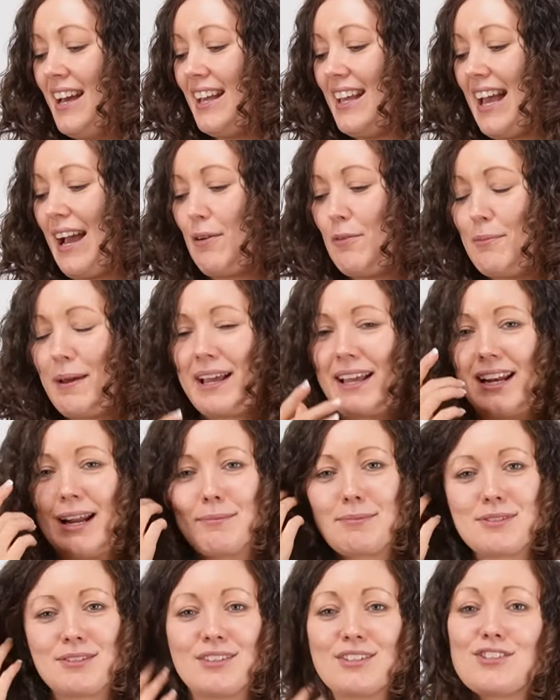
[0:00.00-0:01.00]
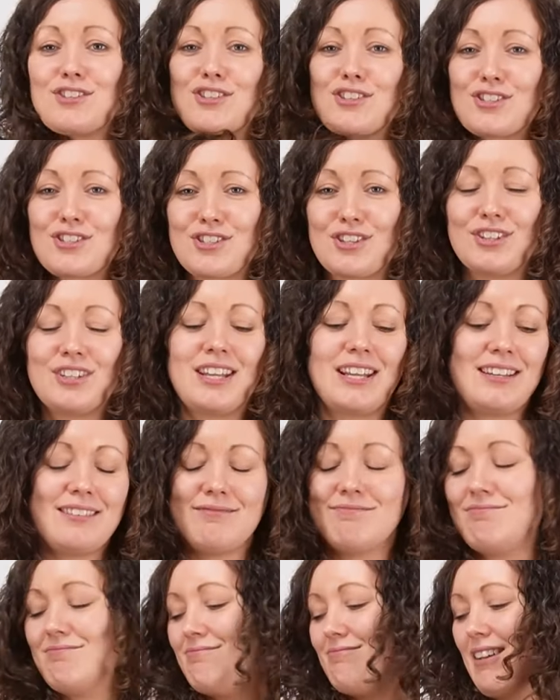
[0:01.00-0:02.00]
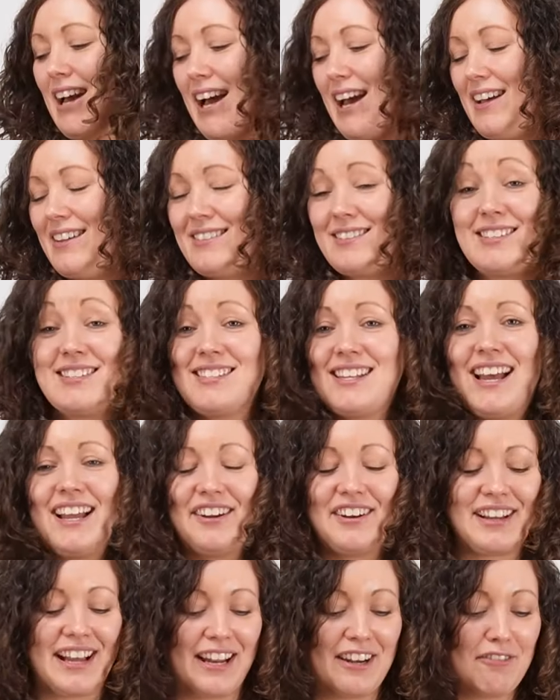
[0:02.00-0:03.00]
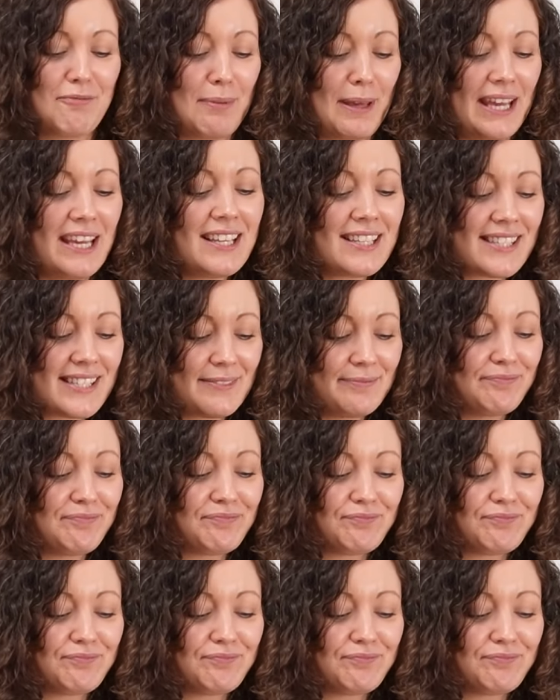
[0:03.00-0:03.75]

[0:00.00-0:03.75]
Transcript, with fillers: yeah, we'll make an absolutely stunning uh, designer kind of piece.